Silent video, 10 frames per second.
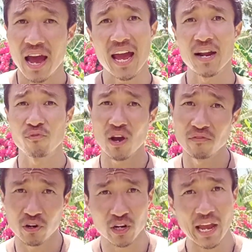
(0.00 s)
And if we
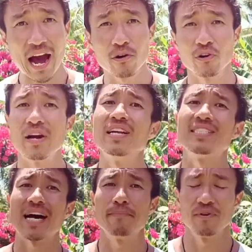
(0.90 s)
ever encounter any
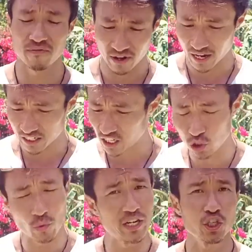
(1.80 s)
type of
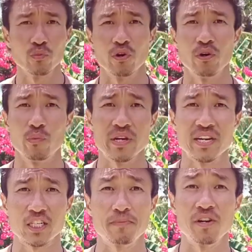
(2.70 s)
situation where we
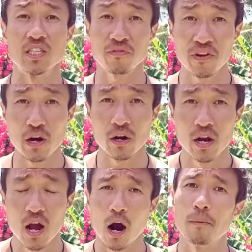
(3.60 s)
experience fear,
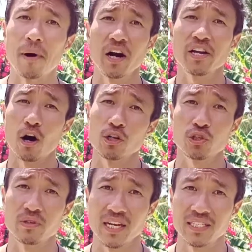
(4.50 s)
our body
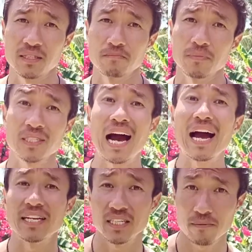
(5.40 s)
also gets
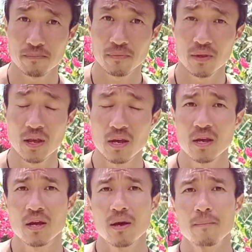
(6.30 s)
tight.
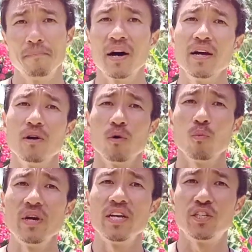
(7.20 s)
But
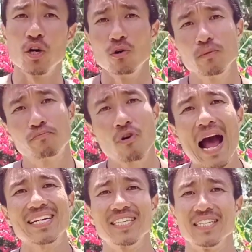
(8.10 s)
we don't
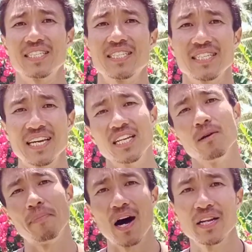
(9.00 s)
practice getting
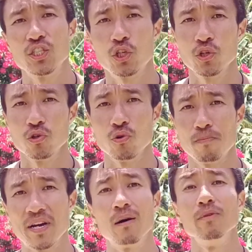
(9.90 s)
the body to
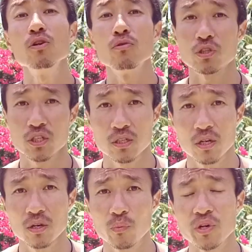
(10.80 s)
become loose.
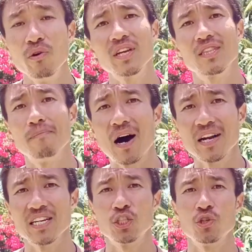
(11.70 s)
We don't get the
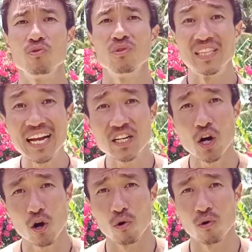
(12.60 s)
body to let
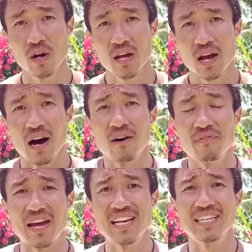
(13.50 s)
go of
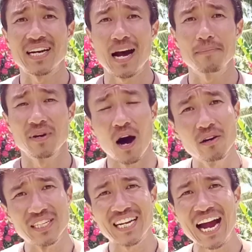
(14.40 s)
any type,
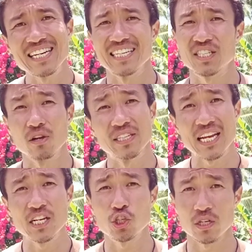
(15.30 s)
all the tightness, all the
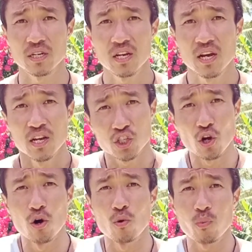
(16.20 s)
tension.
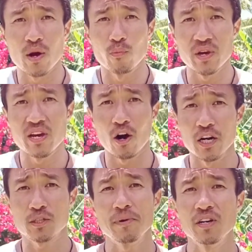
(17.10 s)
So when we are
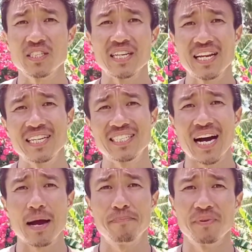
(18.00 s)
experiencing any
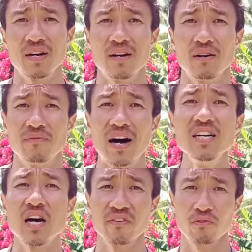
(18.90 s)
type of
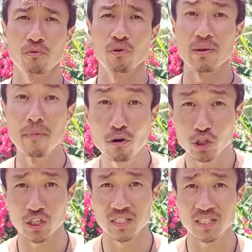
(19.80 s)
uncomfortable
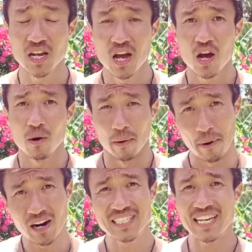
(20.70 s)
emotions, our
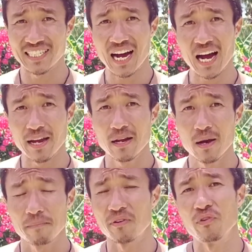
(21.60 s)
bodies get tight.
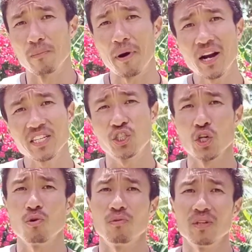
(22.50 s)
But if our bodies
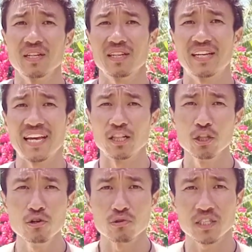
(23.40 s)
don't get
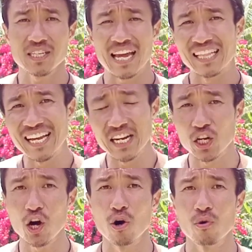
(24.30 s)
loose and let it
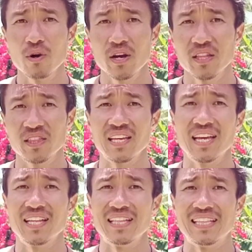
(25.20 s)
go,
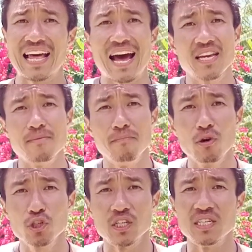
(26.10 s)
then that
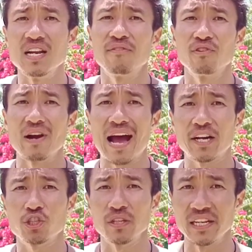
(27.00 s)
emotion never
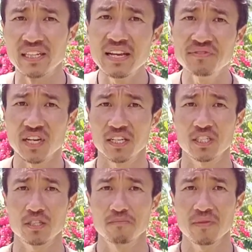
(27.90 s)
actually leaves
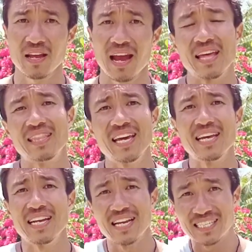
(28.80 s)
us. And
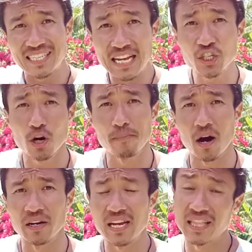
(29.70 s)
then it stays in our
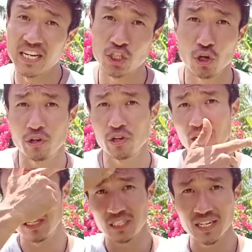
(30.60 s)
body, and then it
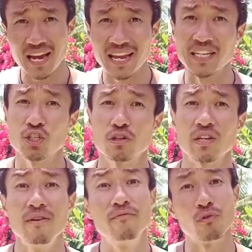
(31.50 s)
circulates, and it starts
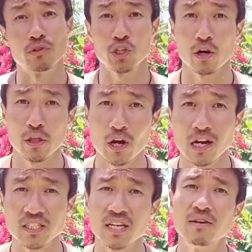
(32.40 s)
influencing our
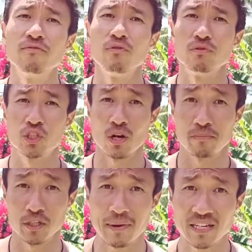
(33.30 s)
thoughts, and it influences our
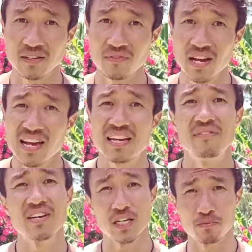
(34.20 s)
perspective, giving us